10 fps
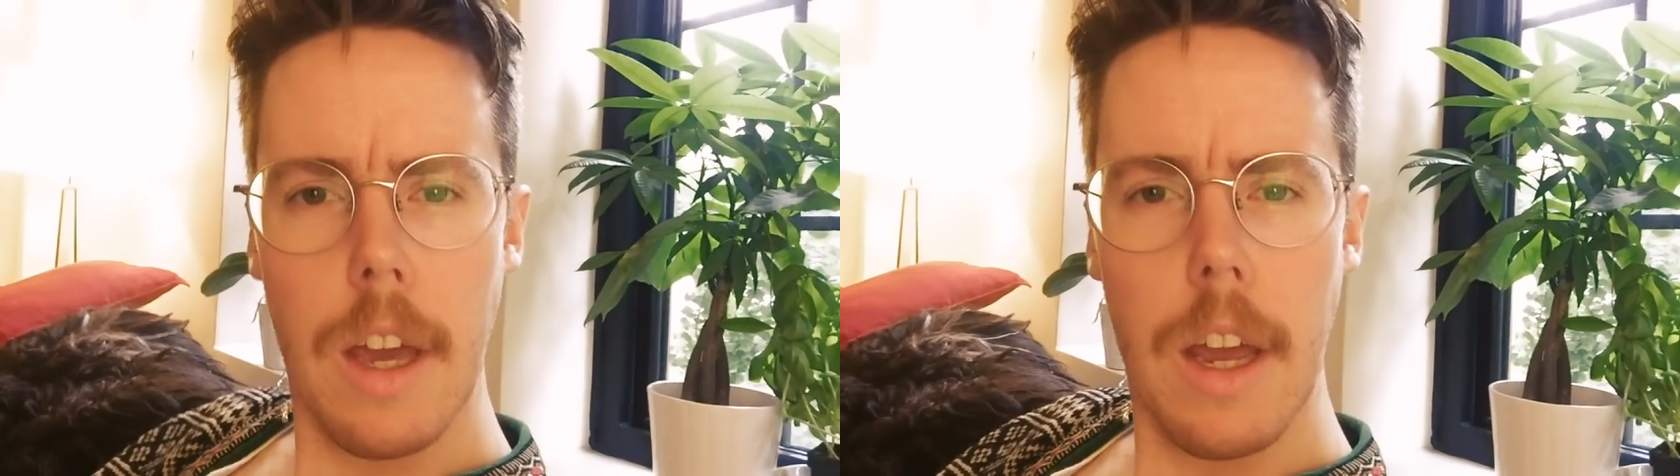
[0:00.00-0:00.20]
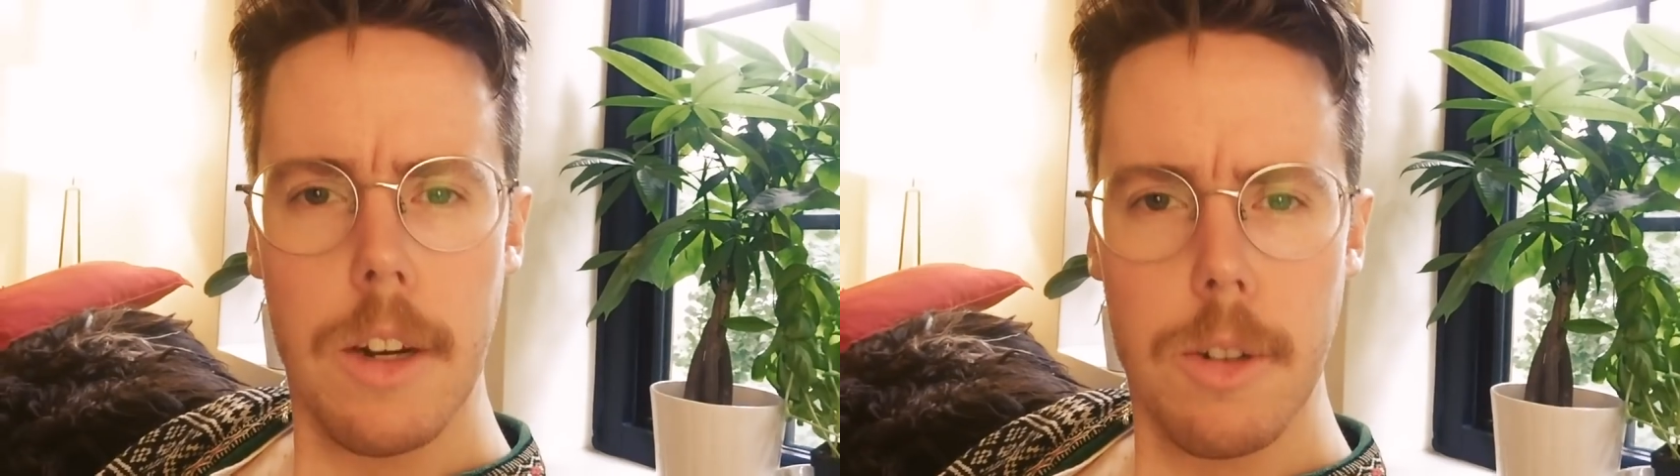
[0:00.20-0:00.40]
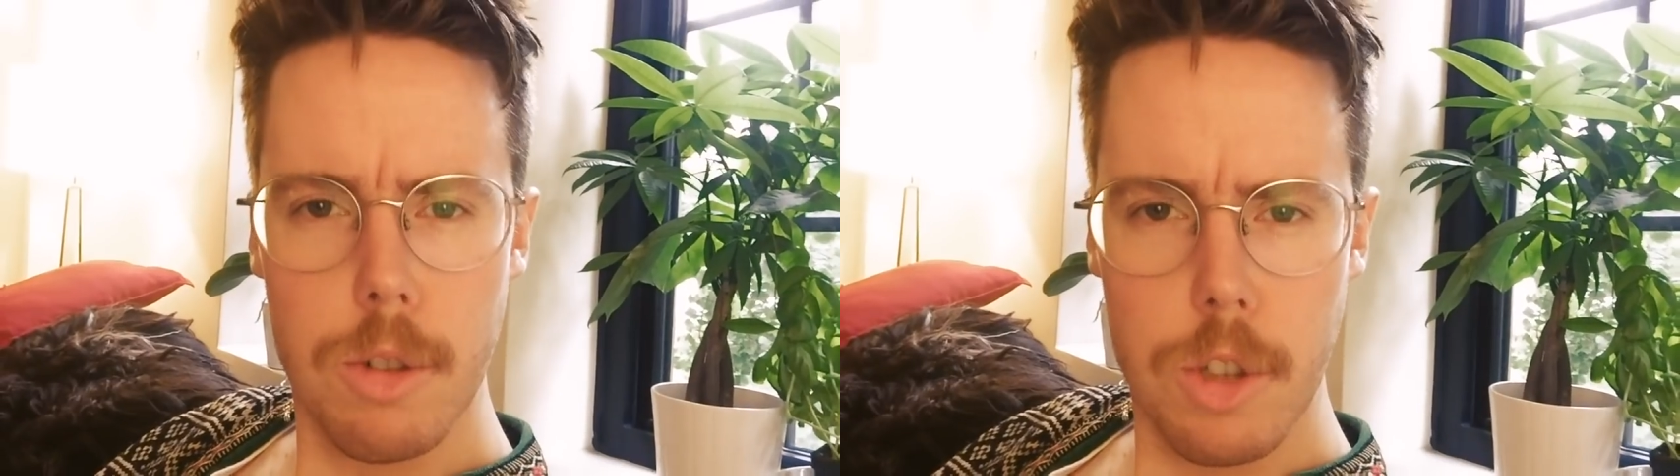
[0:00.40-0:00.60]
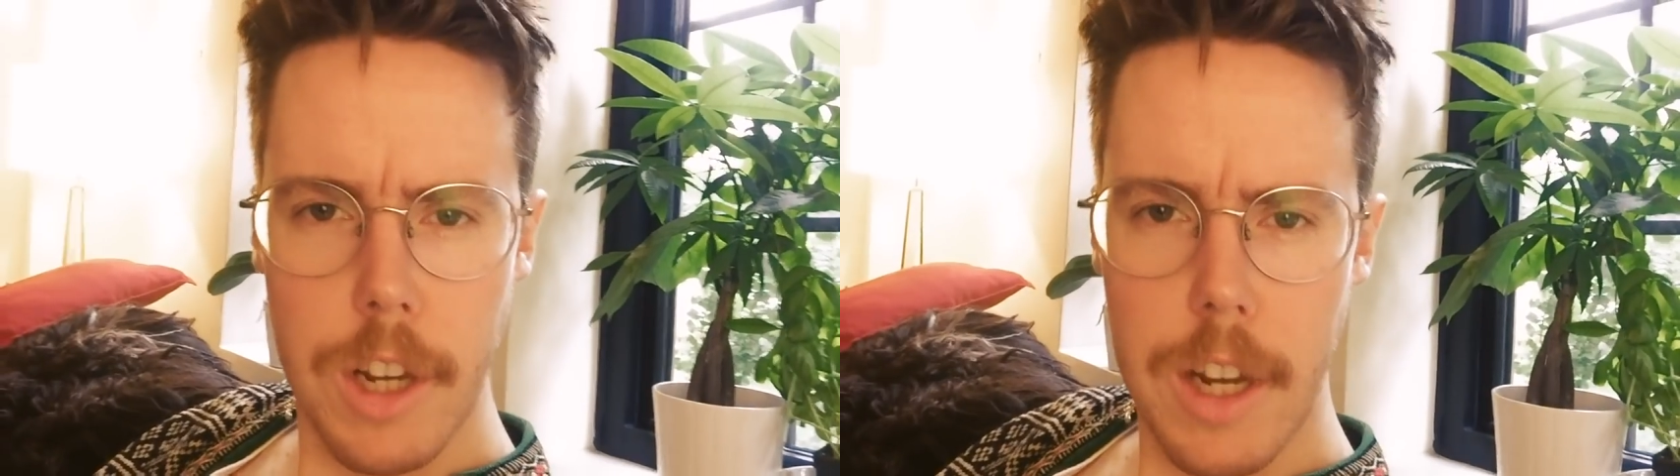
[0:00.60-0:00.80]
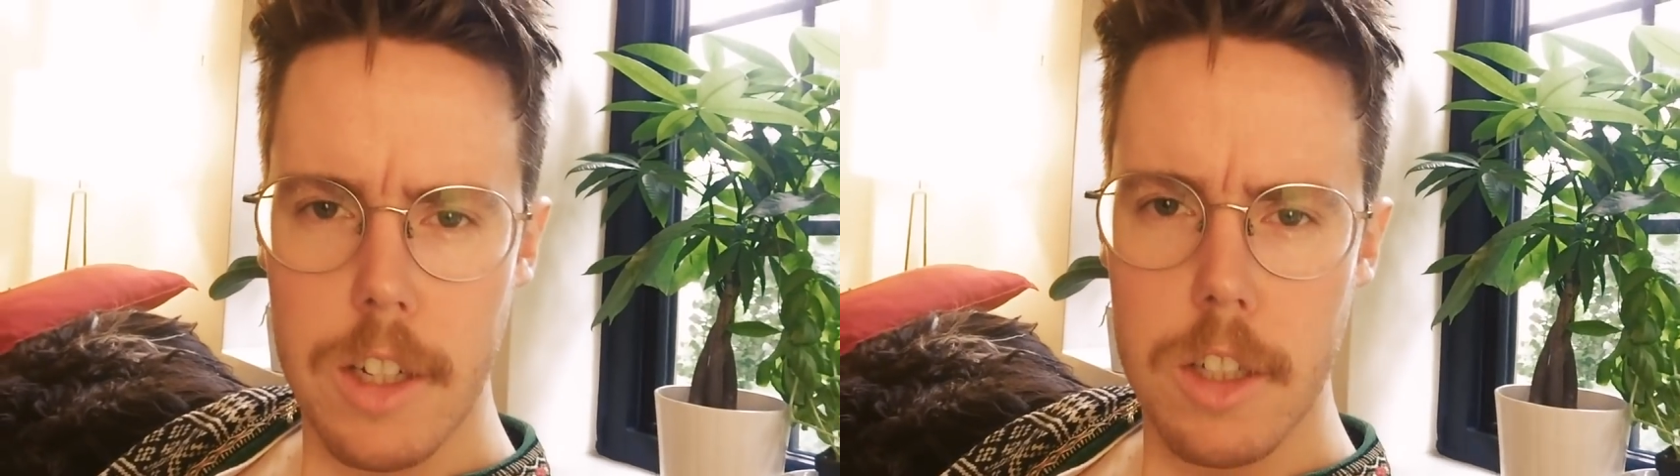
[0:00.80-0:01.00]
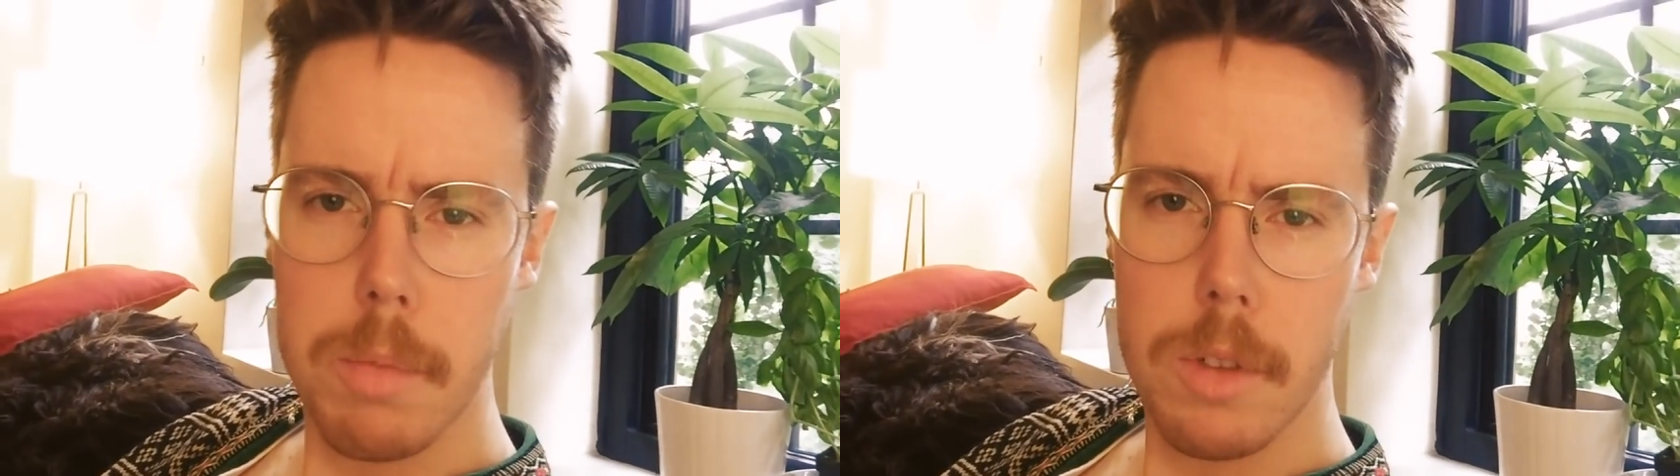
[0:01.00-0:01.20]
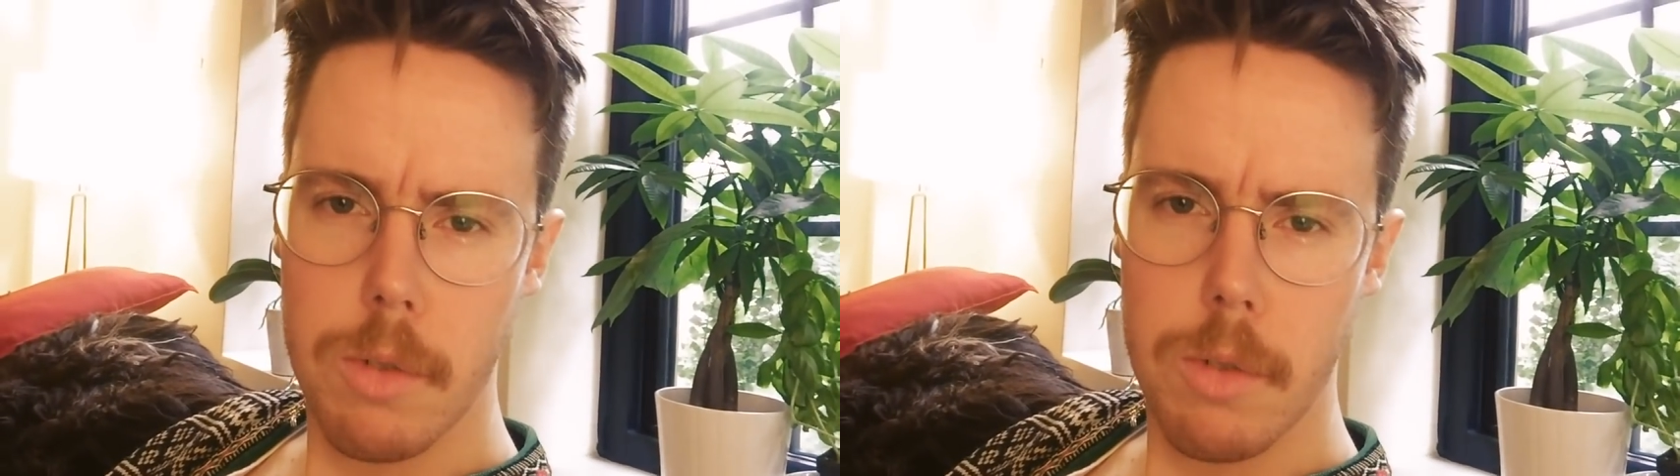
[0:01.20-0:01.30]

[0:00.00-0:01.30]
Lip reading: interchangeable